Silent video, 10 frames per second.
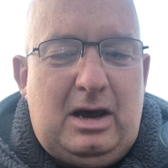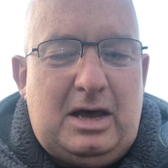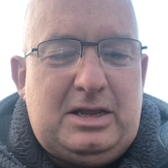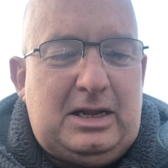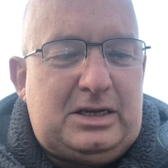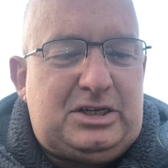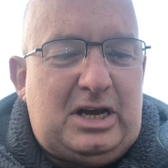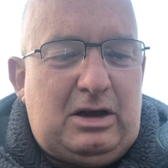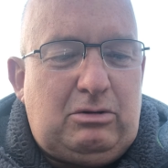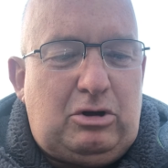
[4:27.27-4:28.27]
and then
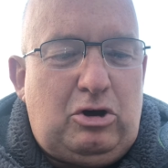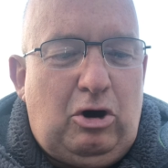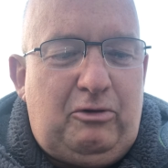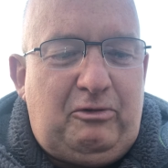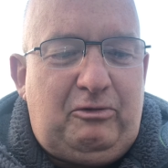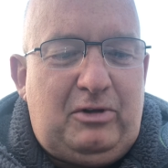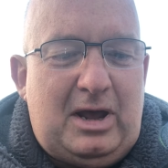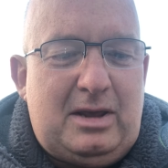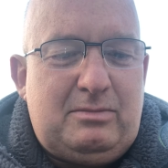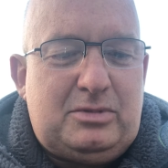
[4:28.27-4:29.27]
exhaled a cough of
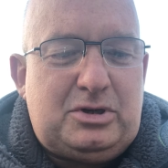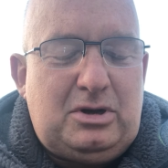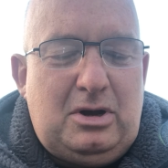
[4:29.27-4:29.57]
flames.